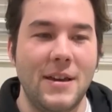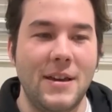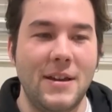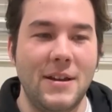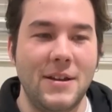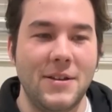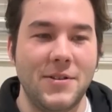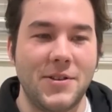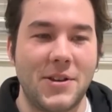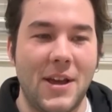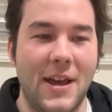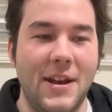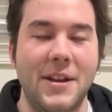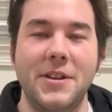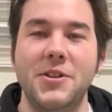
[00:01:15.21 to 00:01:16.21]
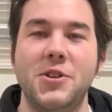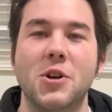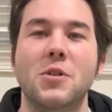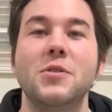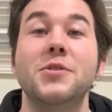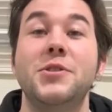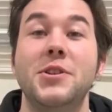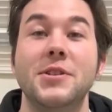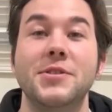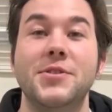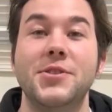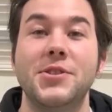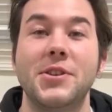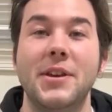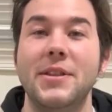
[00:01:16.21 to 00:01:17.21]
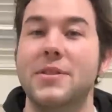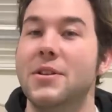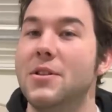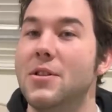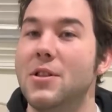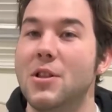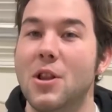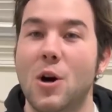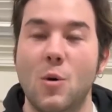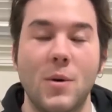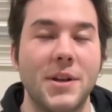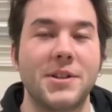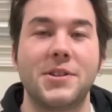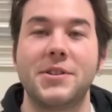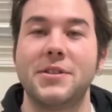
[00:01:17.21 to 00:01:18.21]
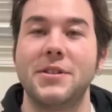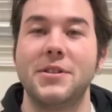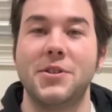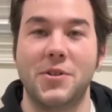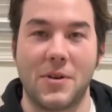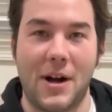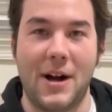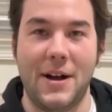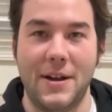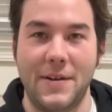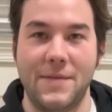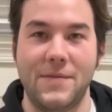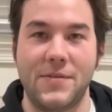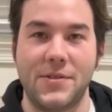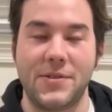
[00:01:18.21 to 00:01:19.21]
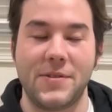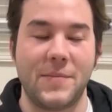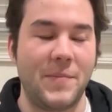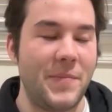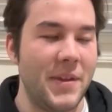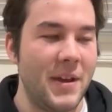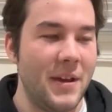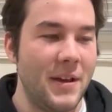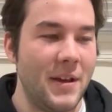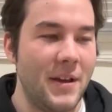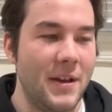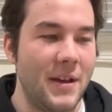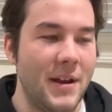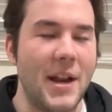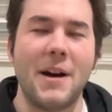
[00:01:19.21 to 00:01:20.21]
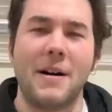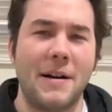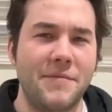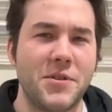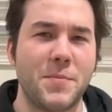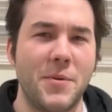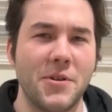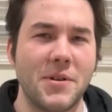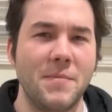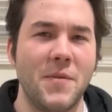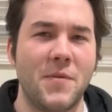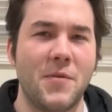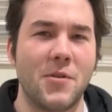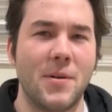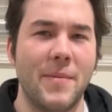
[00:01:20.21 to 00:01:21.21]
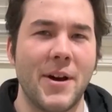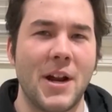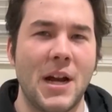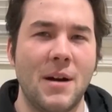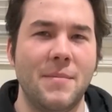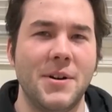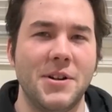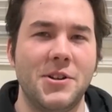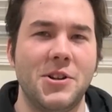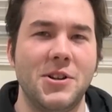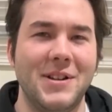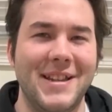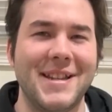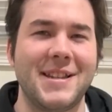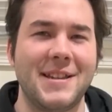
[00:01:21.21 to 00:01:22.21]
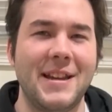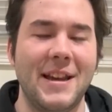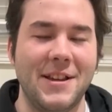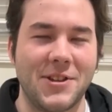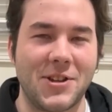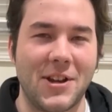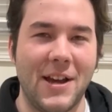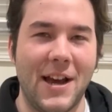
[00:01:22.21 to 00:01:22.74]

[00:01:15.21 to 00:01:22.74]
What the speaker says: It is an indulgence in the lowest drives. Now, I've spoken before about how much distaste I